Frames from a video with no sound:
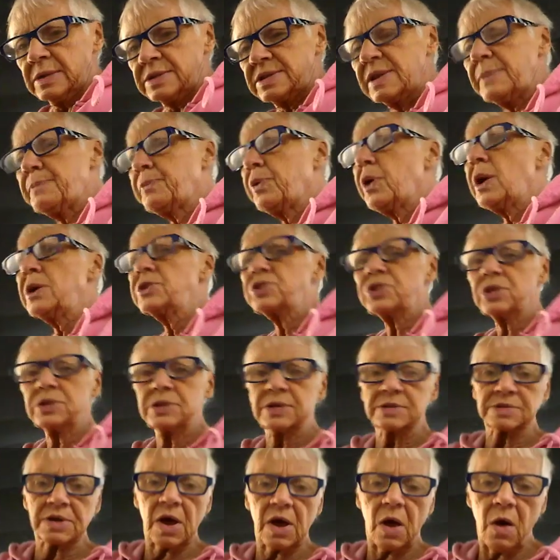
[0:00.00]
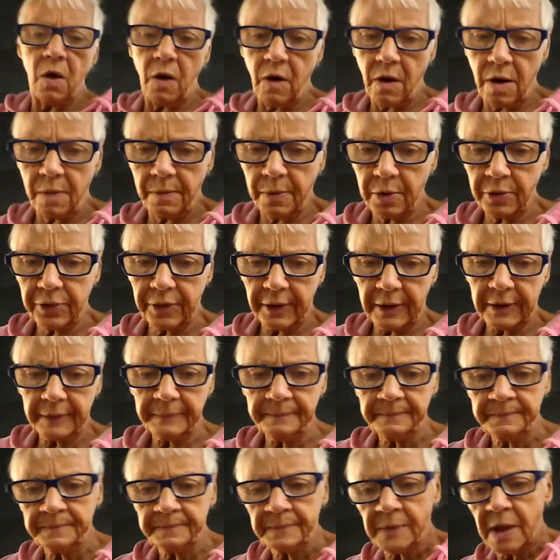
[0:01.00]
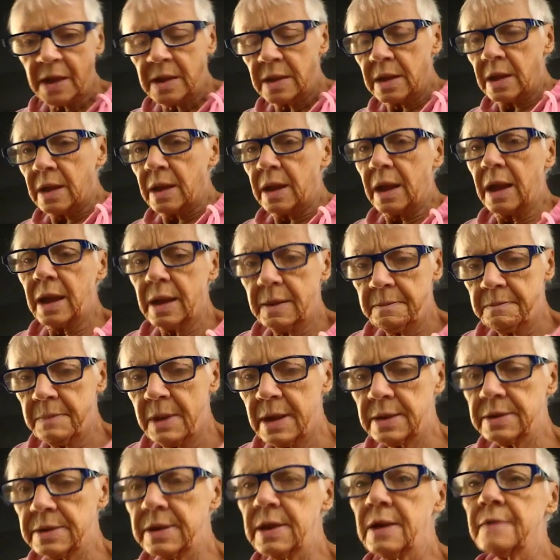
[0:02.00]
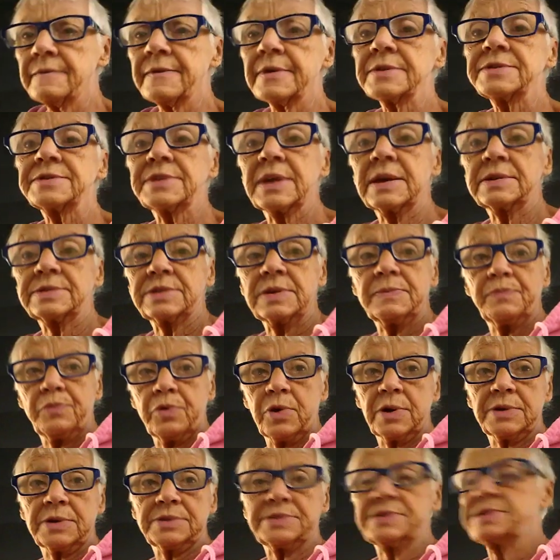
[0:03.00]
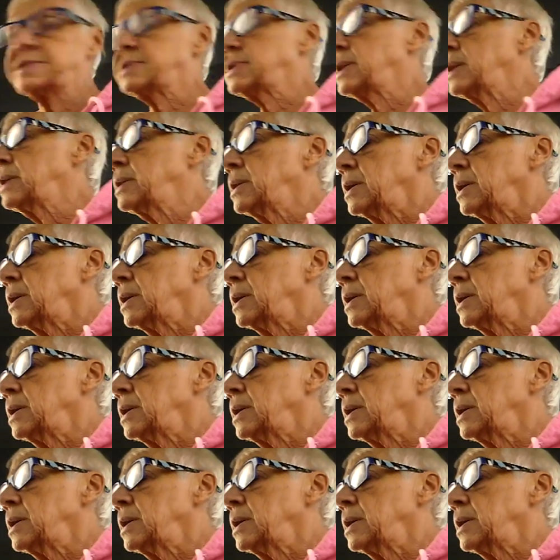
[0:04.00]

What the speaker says: is a horrible thing. And many of us get depressed. And I